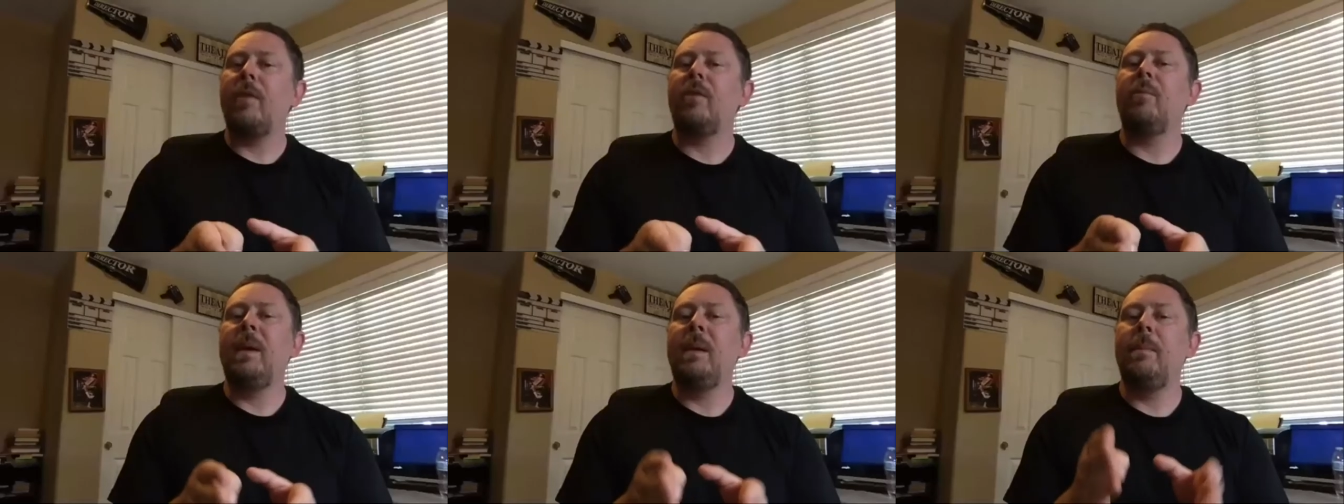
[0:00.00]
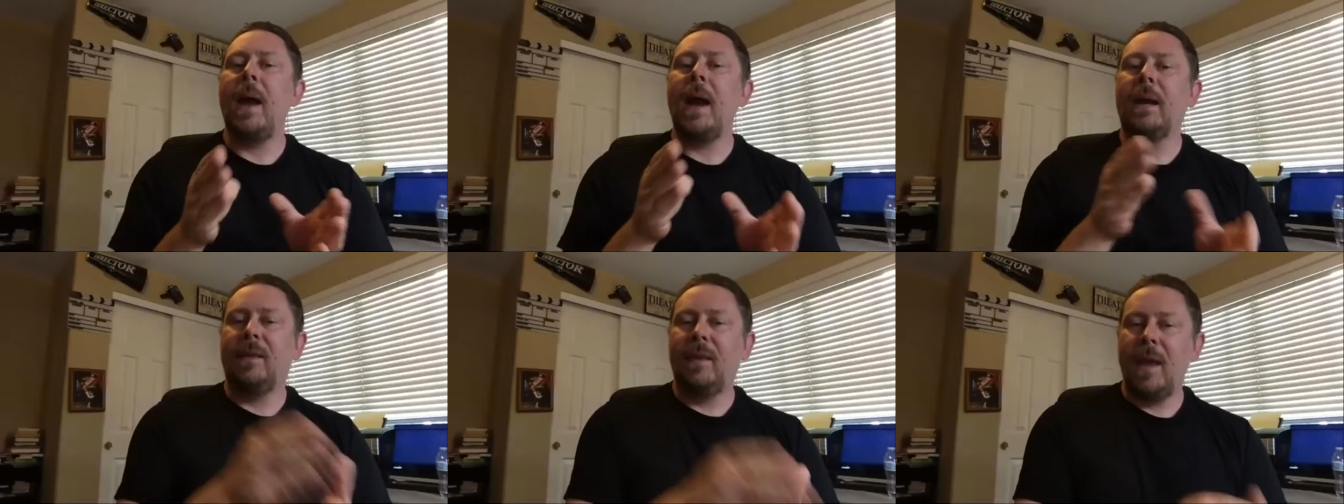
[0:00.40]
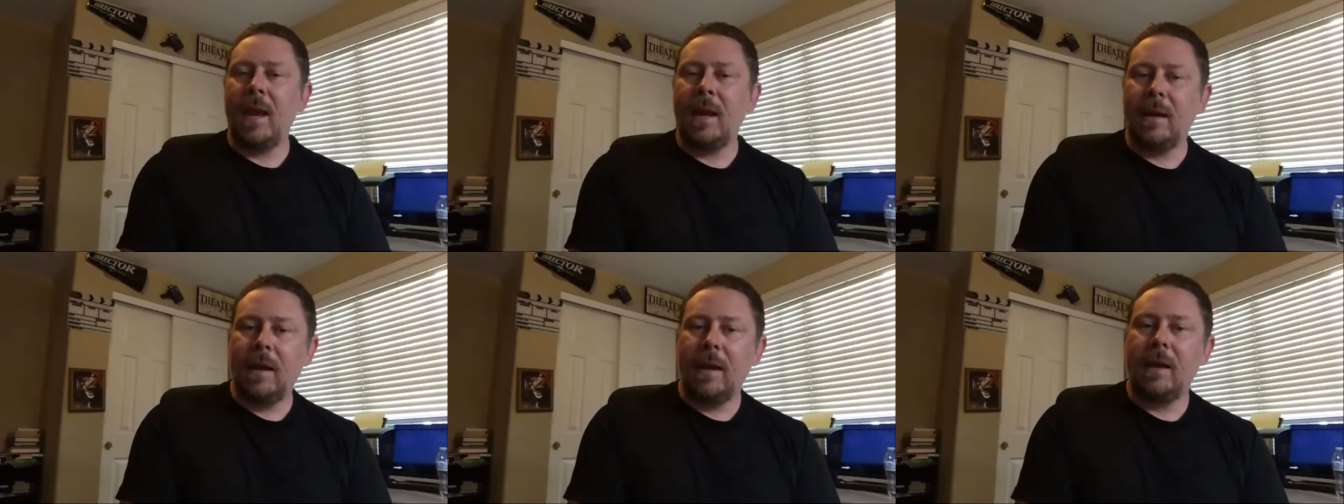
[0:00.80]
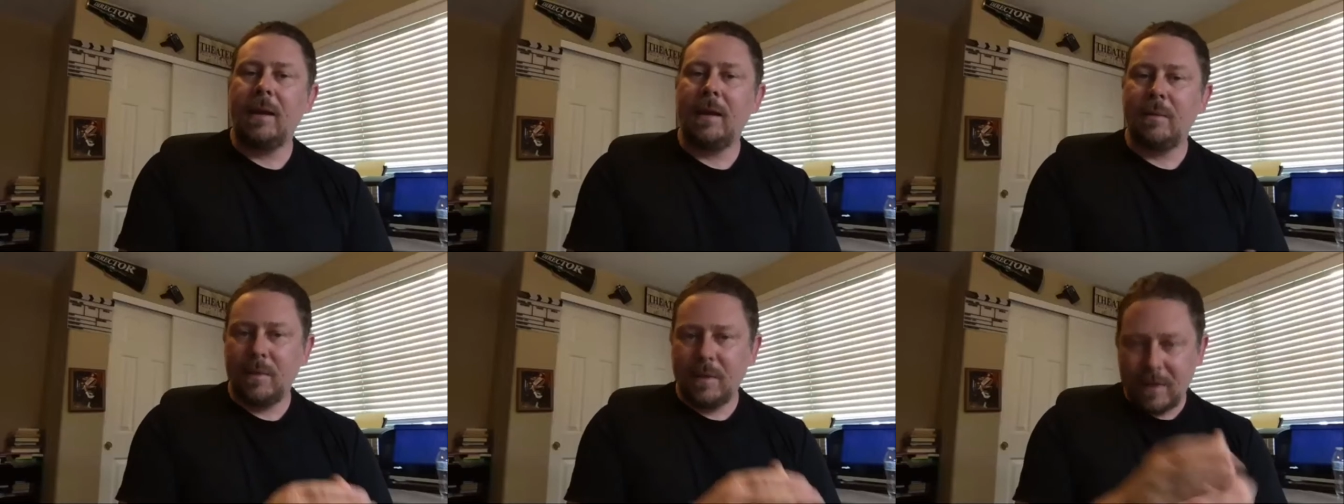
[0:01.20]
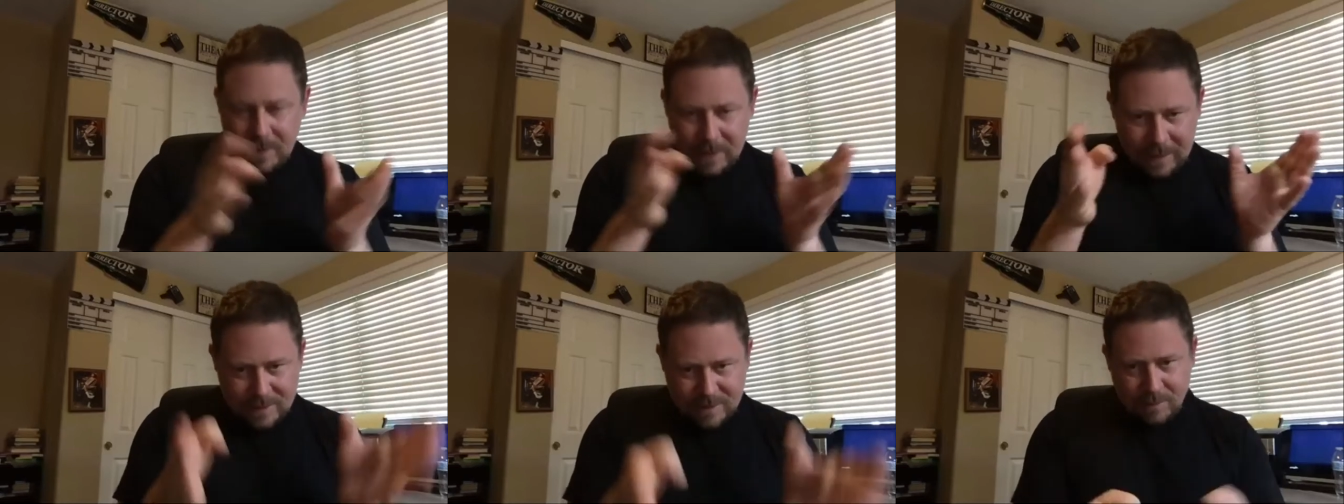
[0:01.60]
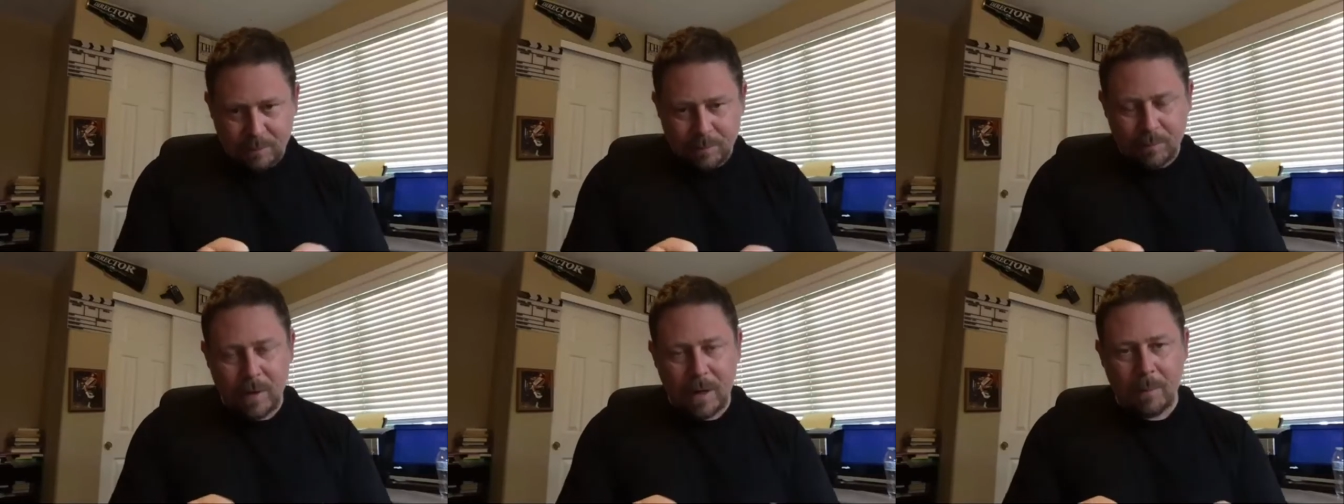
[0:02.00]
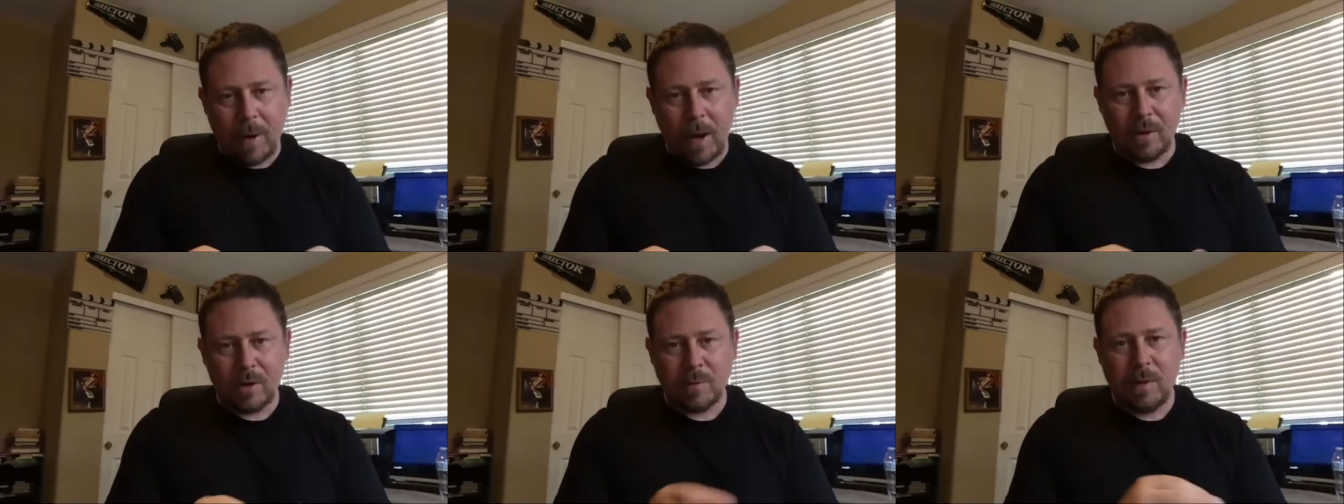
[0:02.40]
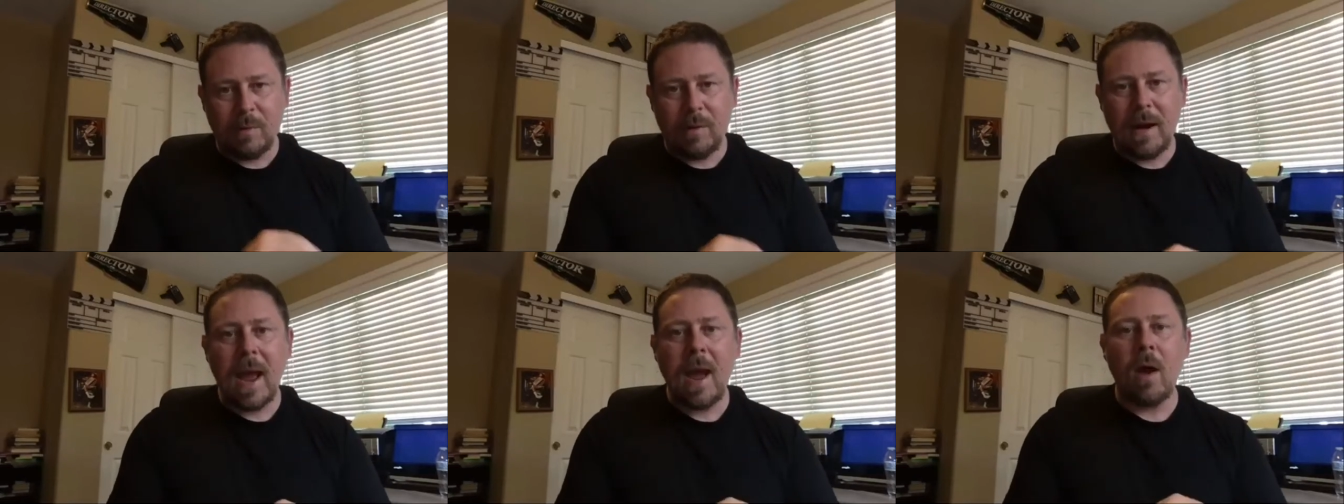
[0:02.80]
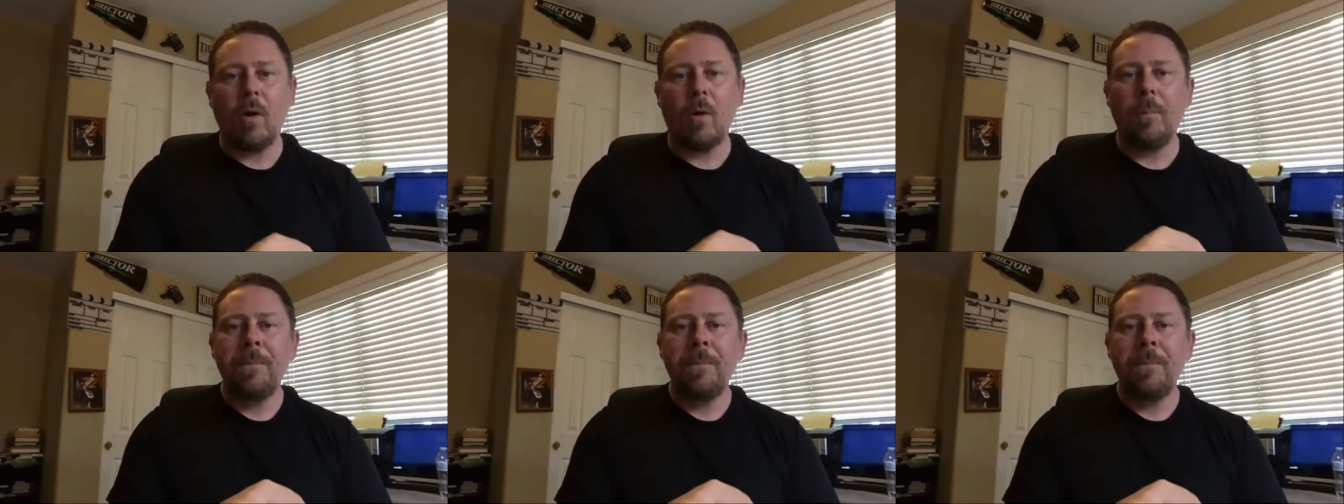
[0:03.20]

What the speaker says: me back then, and it bothers me now,